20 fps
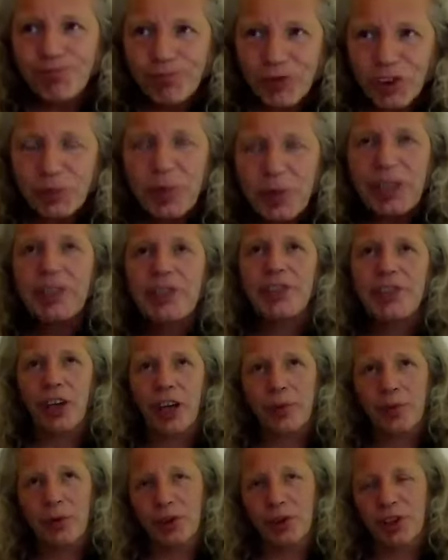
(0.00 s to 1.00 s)
spent
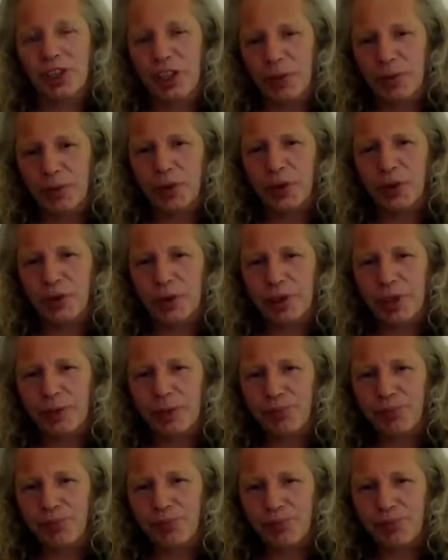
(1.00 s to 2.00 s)
time on the chemo
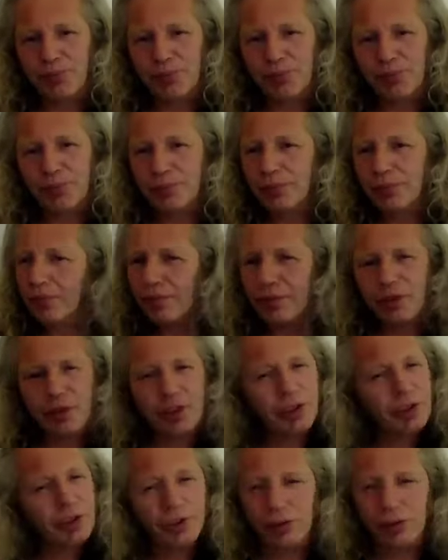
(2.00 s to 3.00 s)
unit,
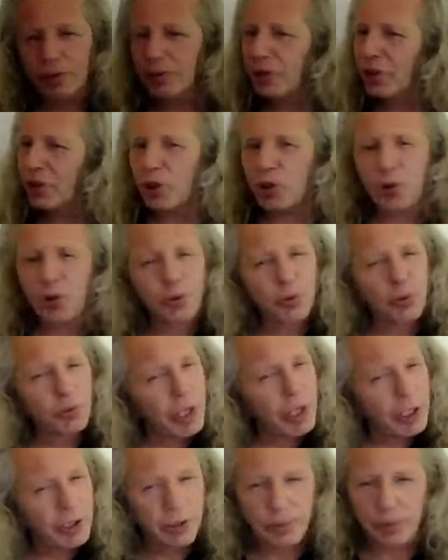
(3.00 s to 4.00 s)
did some
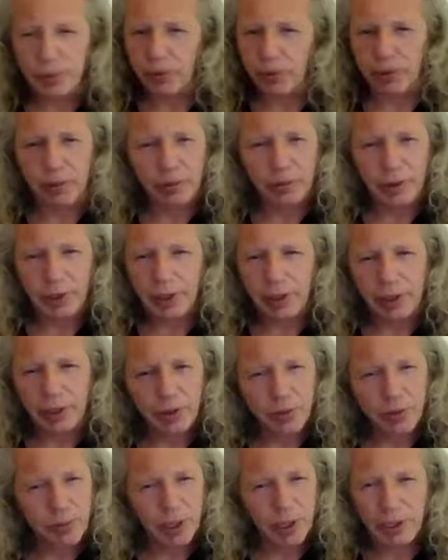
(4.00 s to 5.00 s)
incredible,
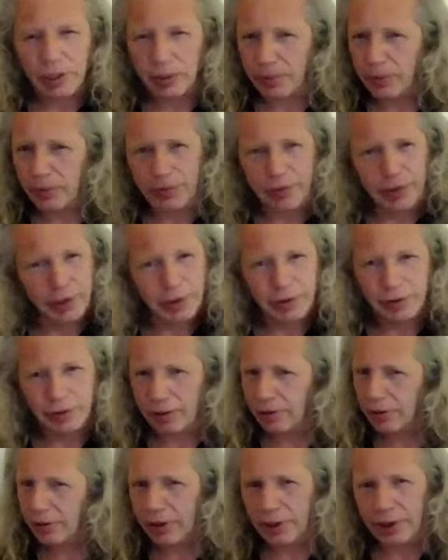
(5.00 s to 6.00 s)
incredible things
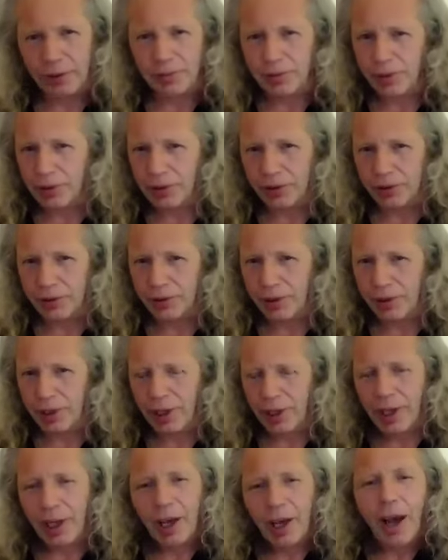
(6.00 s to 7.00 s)
on the chemo unit.
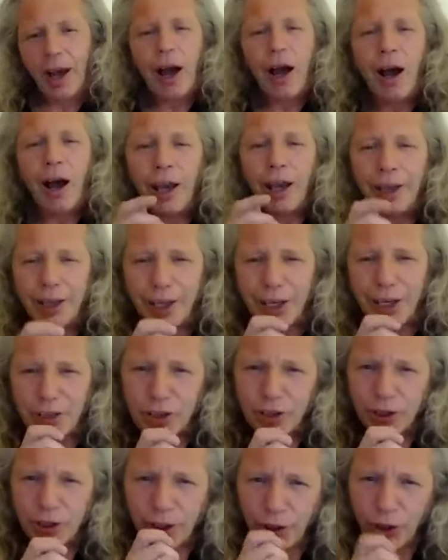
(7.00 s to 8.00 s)
I
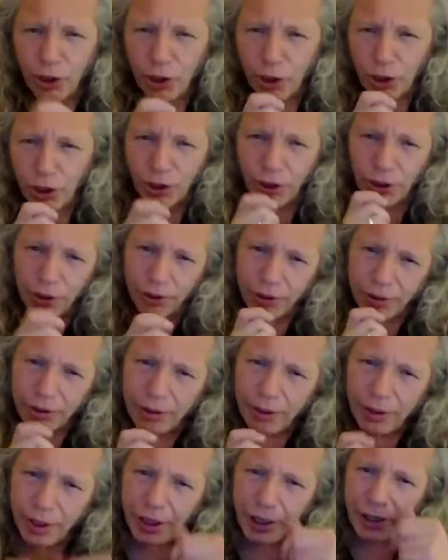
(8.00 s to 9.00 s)
actually
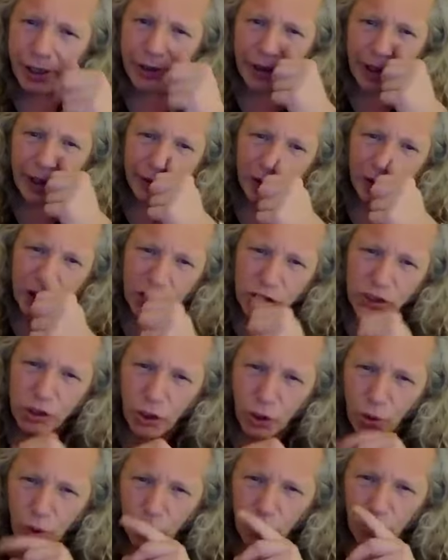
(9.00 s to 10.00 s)
learned that the
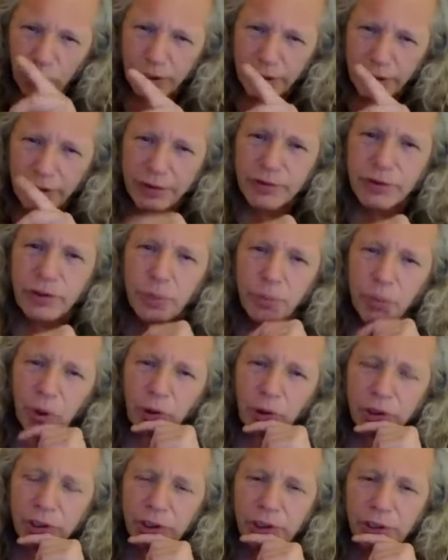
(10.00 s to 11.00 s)
soul leaves the
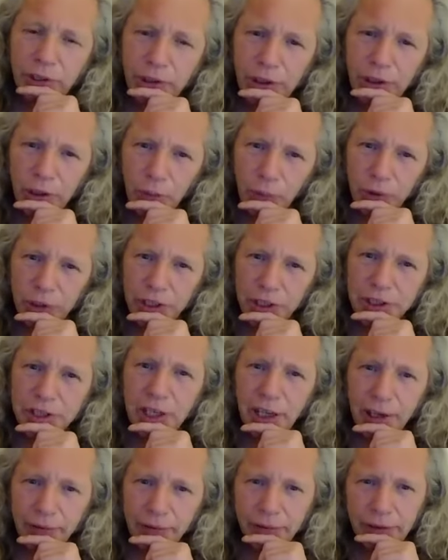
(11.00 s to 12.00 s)
body when it's
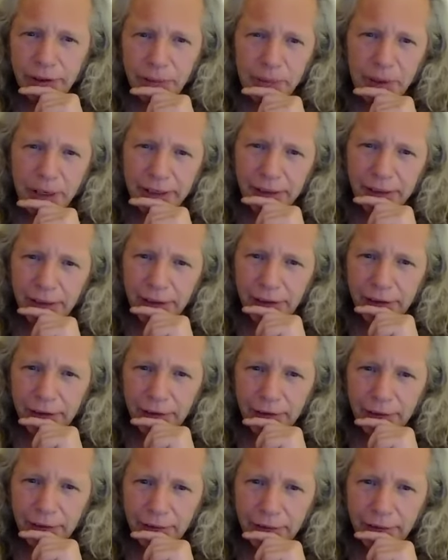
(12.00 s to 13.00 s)
heavily
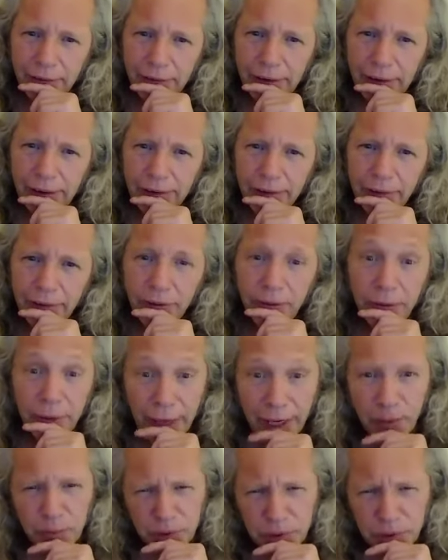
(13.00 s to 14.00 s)
medicated. And
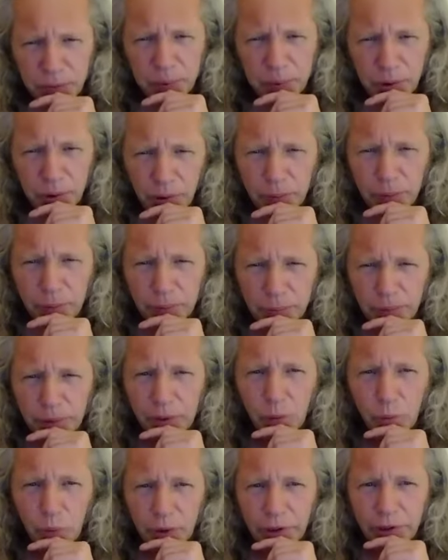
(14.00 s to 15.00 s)
that was probably
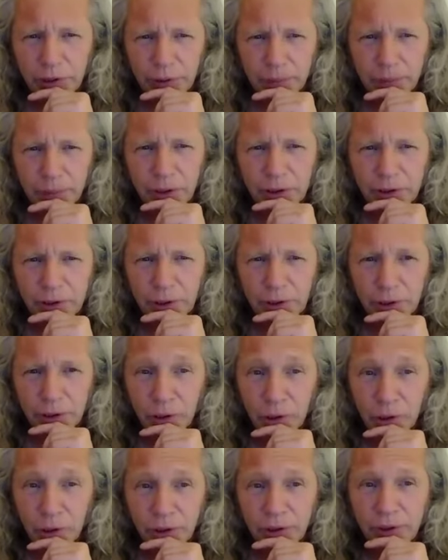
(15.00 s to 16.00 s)
one of the most
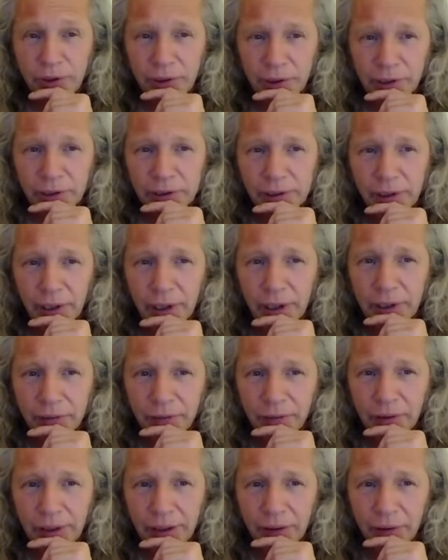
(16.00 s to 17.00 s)
learned things that I'd
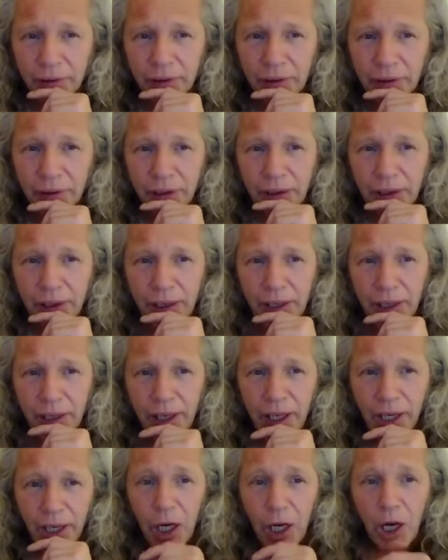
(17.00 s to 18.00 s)
found.
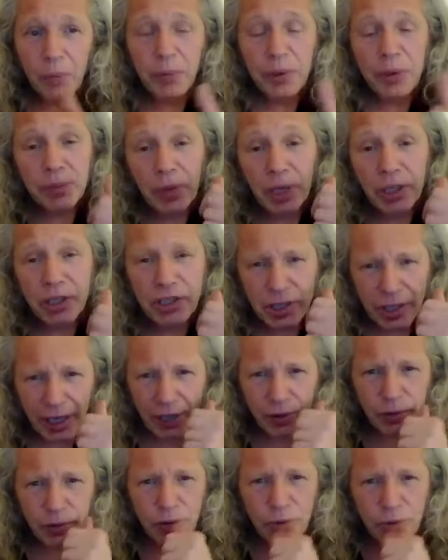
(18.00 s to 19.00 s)
Up in my
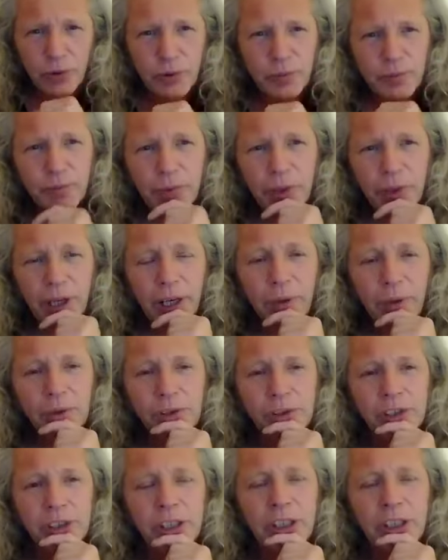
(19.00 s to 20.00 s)
sound room, I
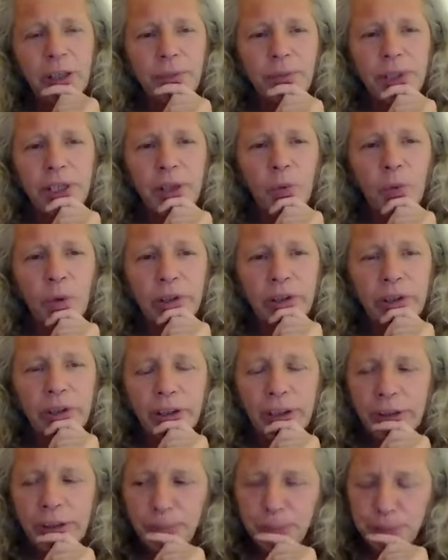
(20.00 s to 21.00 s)
was sitting up there one
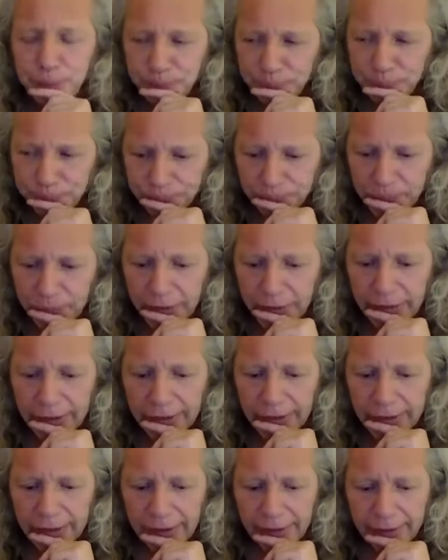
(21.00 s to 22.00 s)
night
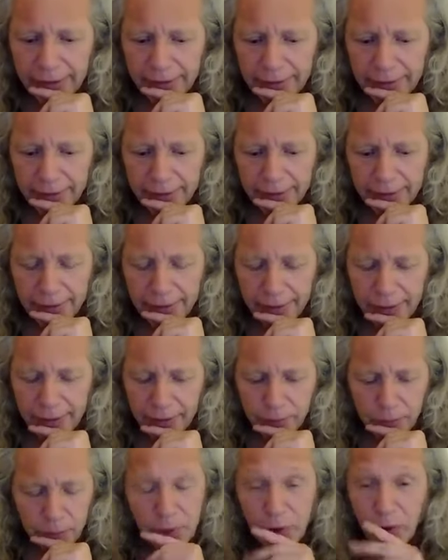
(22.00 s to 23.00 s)
and
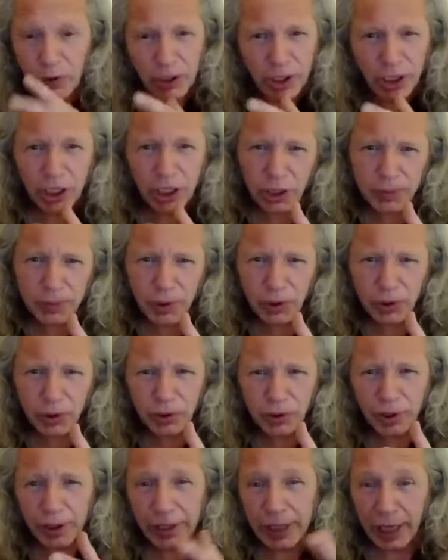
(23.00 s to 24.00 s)
been on the chemo
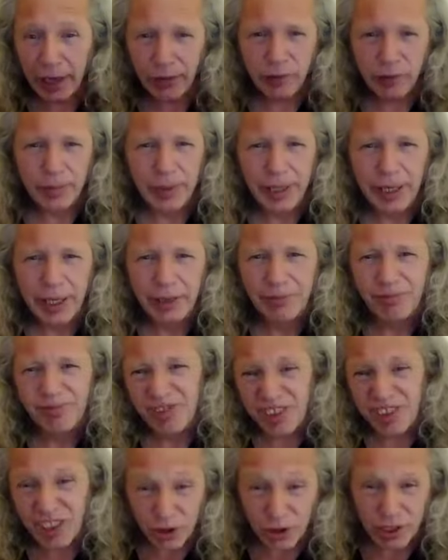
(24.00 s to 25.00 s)
unit now for about
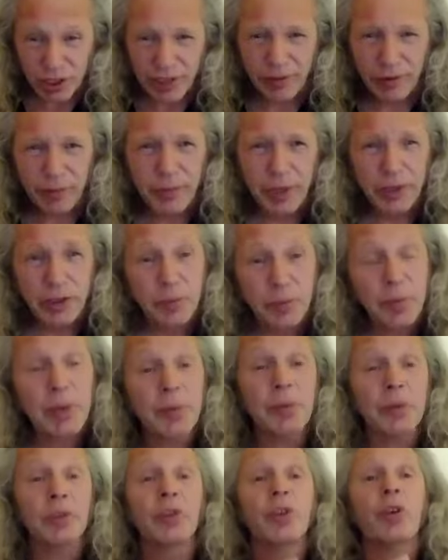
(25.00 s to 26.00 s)
6 or 7 months.
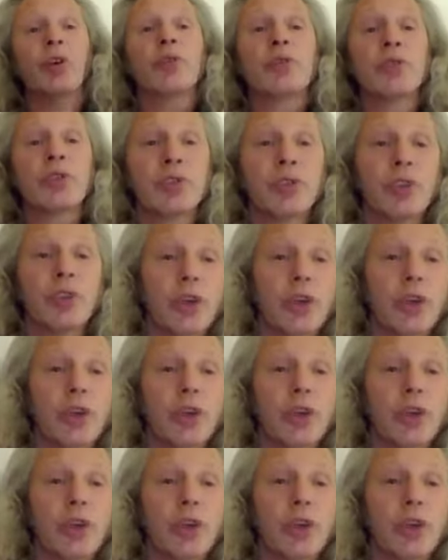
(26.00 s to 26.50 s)
People had gotten to